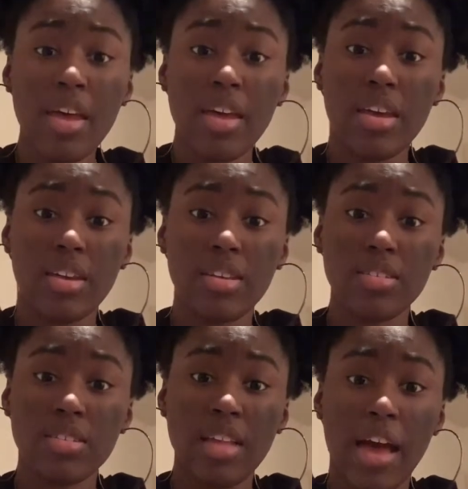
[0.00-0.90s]

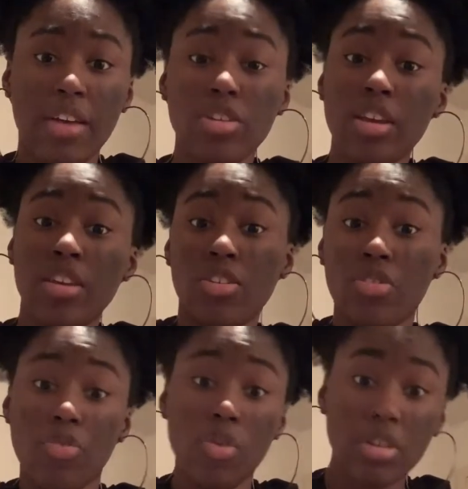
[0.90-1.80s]
is not in your
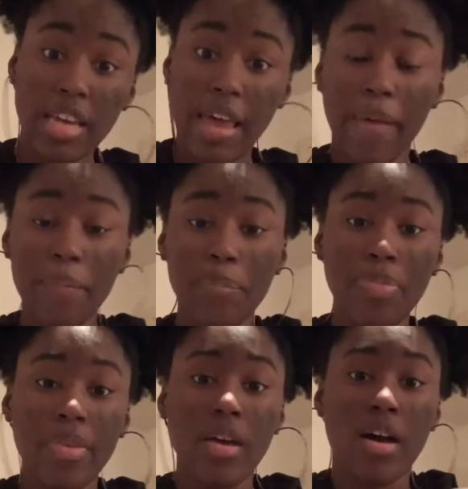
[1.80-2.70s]
forte.
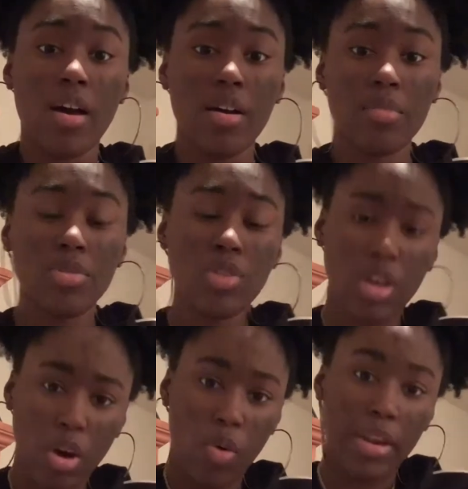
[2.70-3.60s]
You can
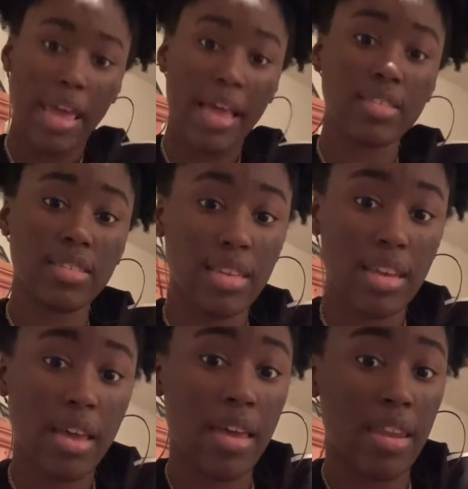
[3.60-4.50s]
go on Etsy
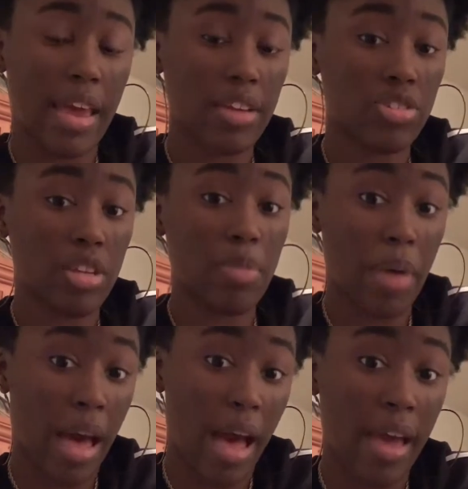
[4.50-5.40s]
and actually
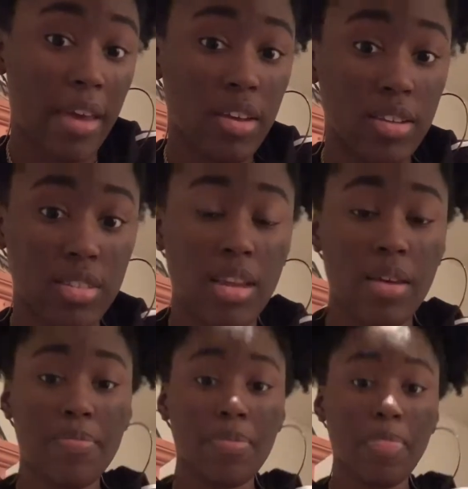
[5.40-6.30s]
buy
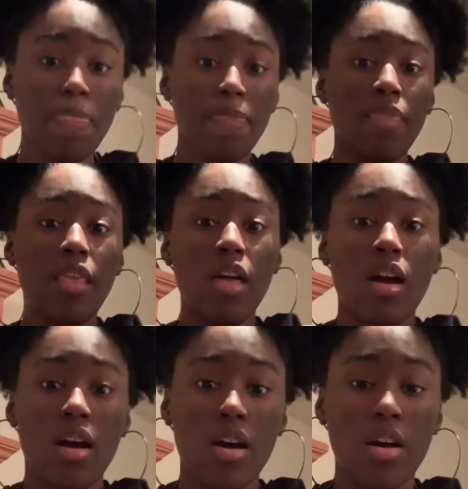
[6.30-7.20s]
some
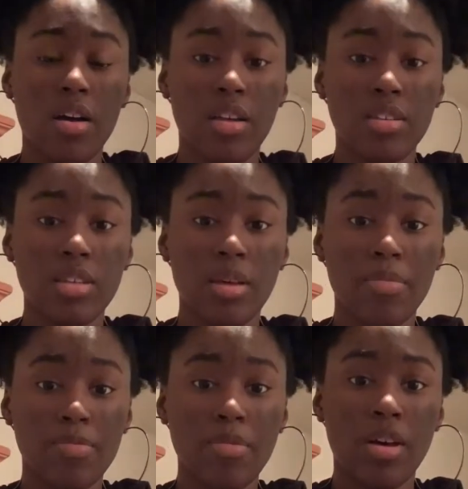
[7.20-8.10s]
of
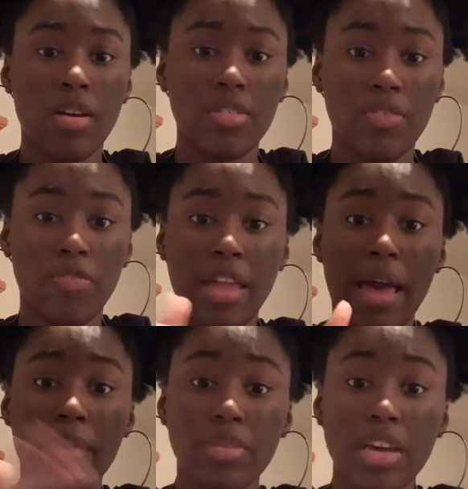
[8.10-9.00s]
the
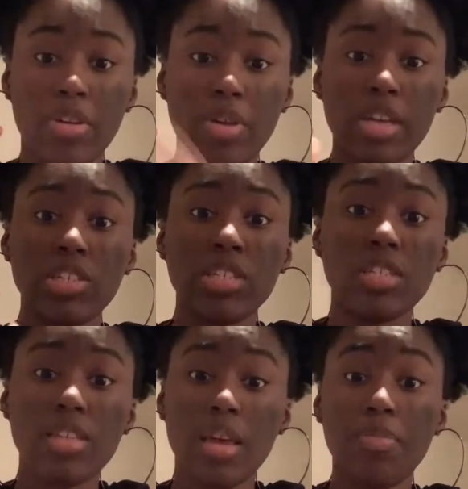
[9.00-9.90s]
flap
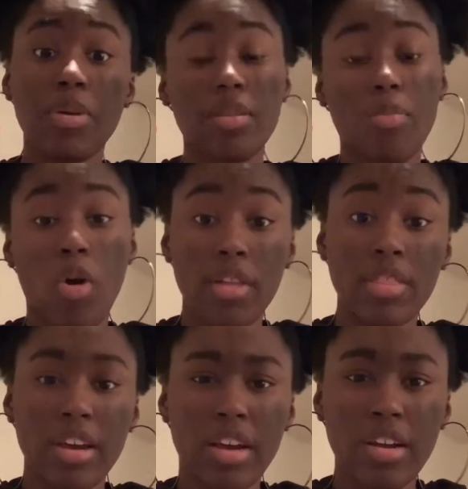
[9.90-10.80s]
decorations and put them on
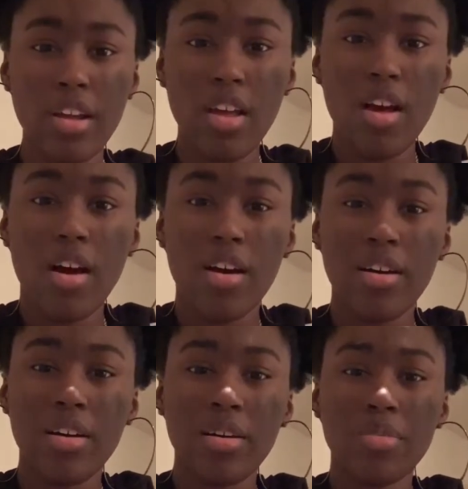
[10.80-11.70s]
there.
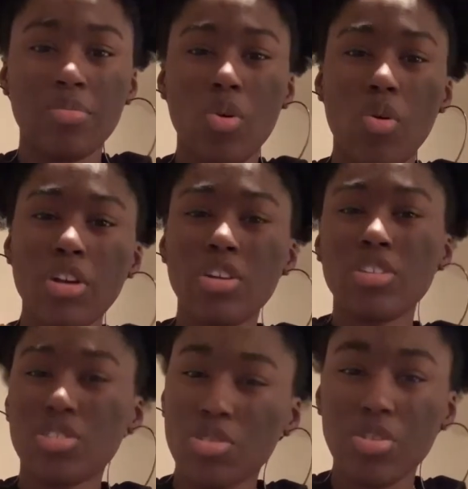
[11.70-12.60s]
Or you could
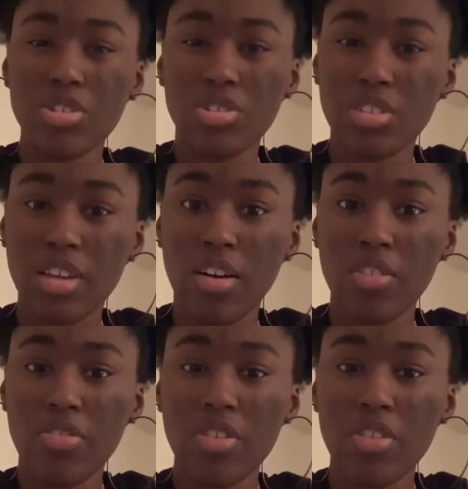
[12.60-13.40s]
just do it yourself.